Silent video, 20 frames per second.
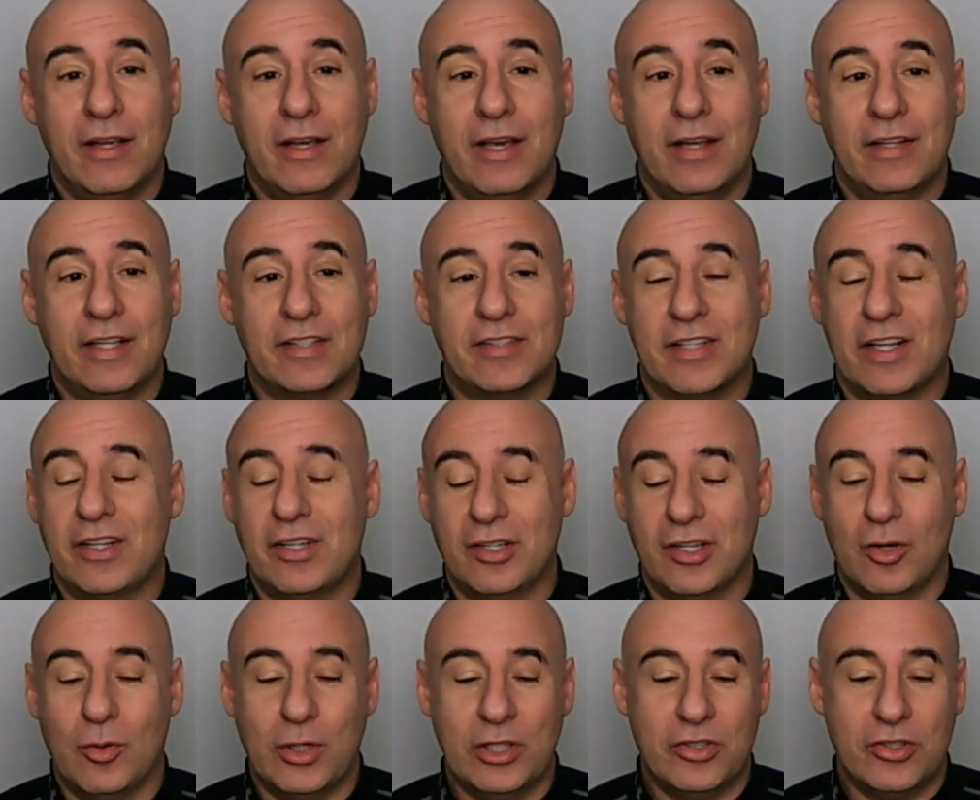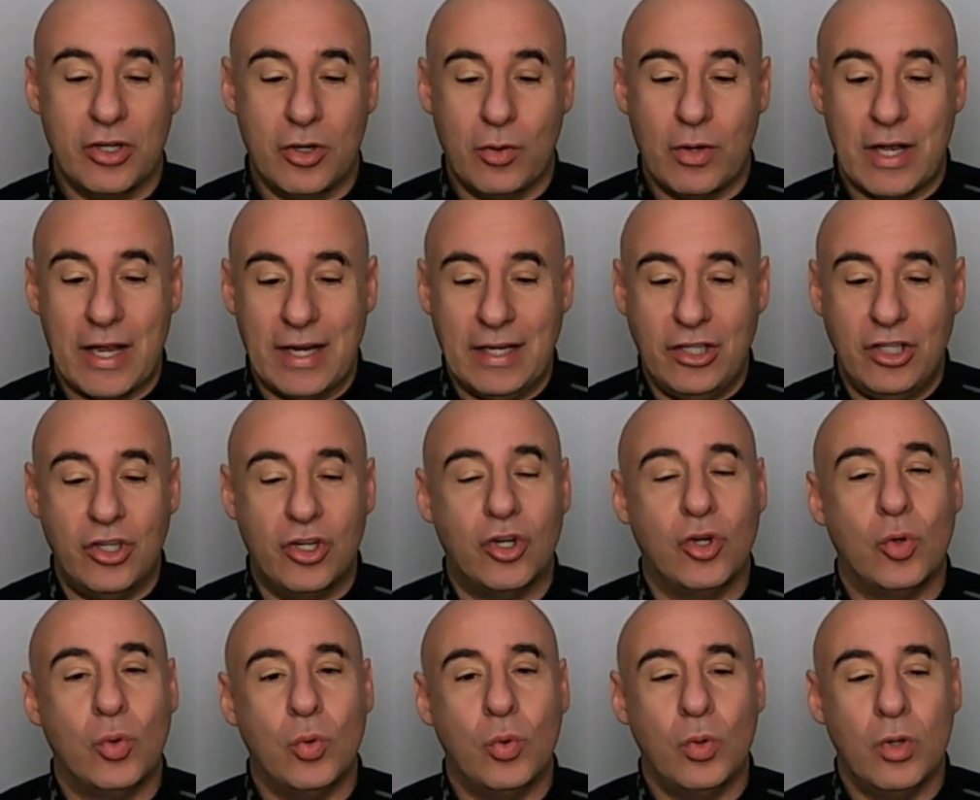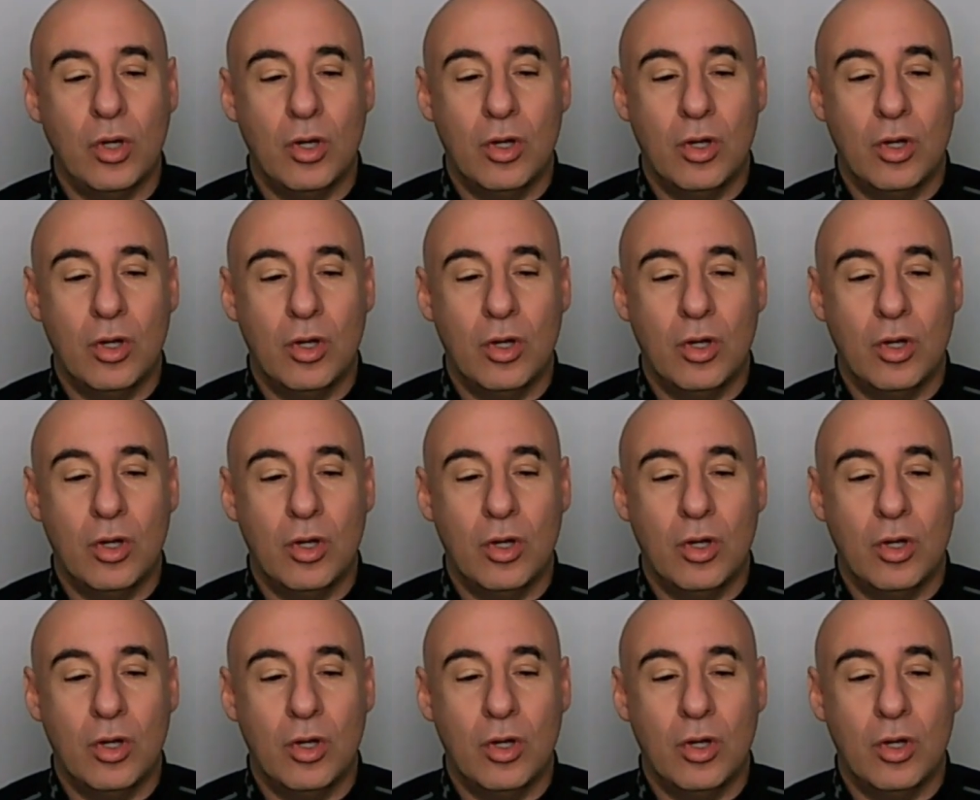and they say, you know what, Joe, I knew